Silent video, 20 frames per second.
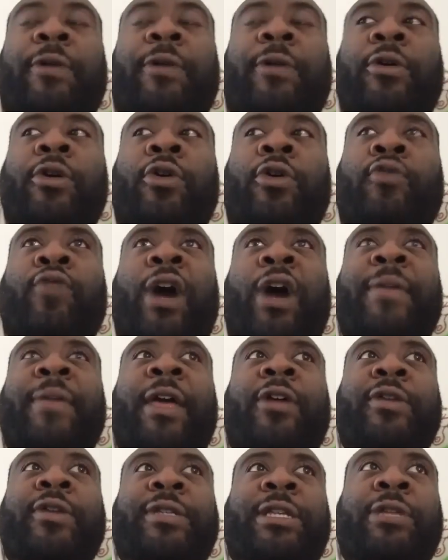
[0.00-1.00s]
Robbie
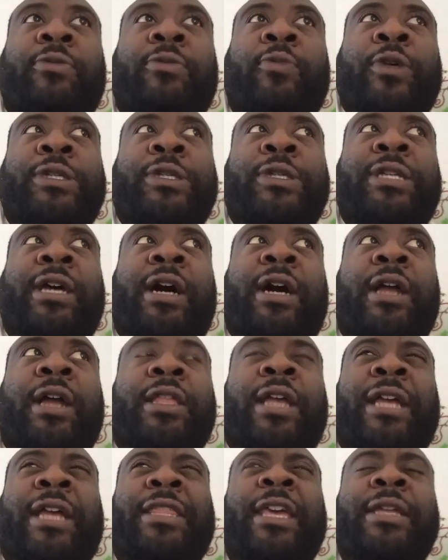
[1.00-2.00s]
Anderson was, I
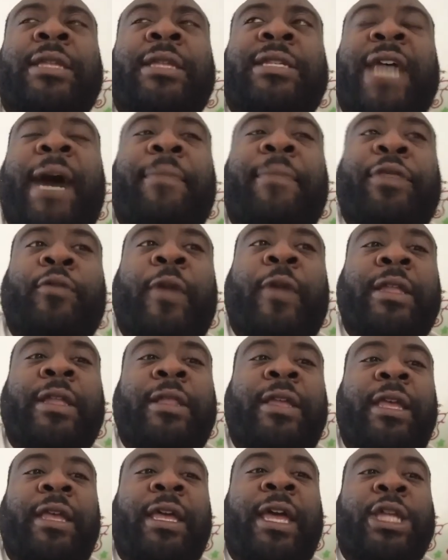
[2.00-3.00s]
think, in the top 3 in the
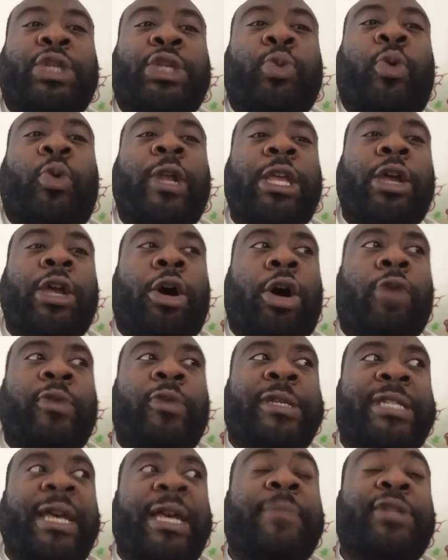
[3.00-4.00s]
league in 20-yard
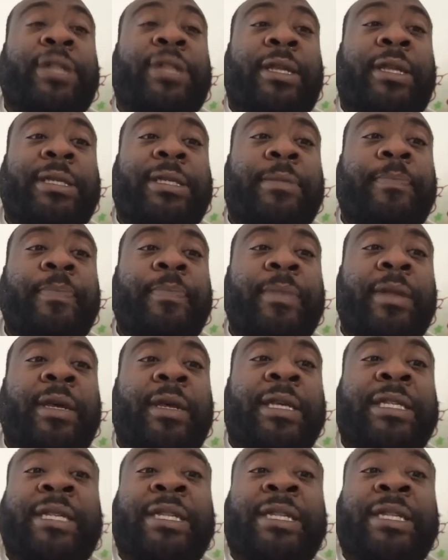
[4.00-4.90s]
receptions since